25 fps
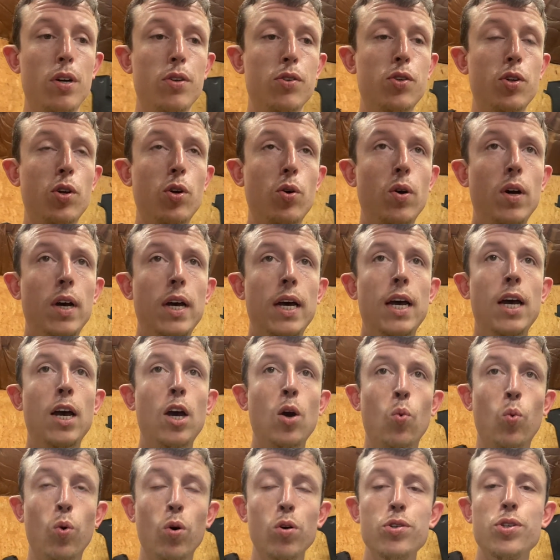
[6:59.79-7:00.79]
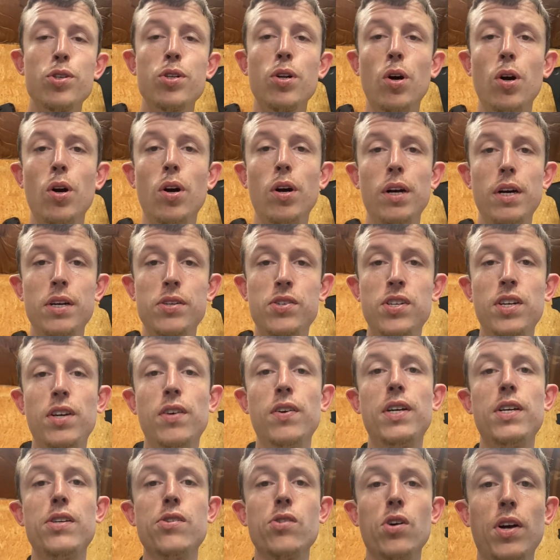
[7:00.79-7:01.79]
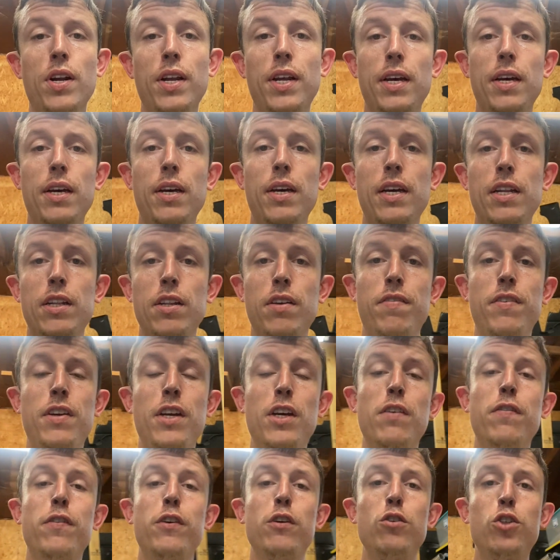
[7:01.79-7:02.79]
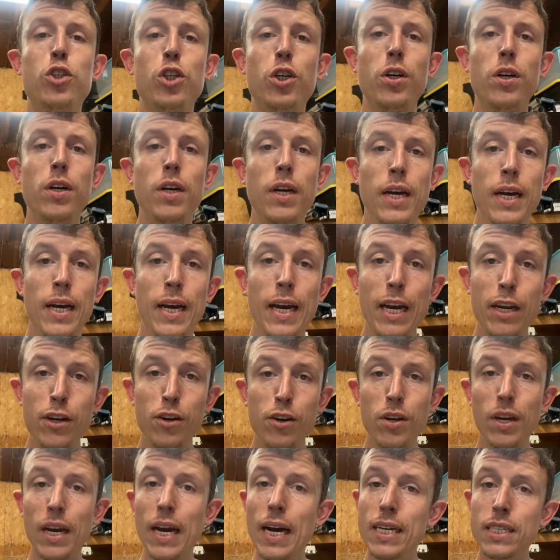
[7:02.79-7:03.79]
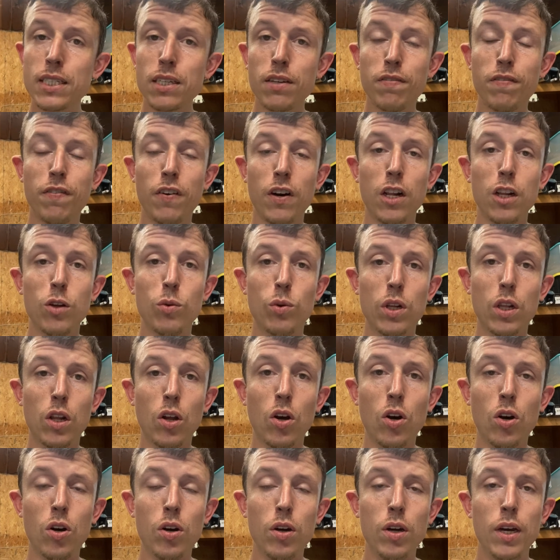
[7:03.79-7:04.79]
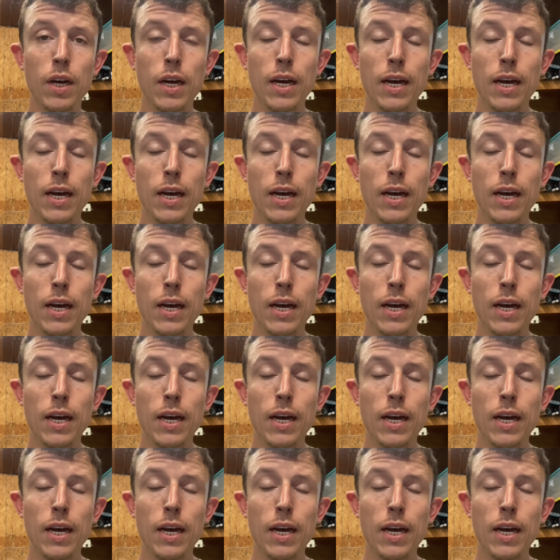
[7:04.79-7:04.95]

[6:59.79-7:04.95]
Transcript: So we'll start a series it in the near future, and you guys can follow along.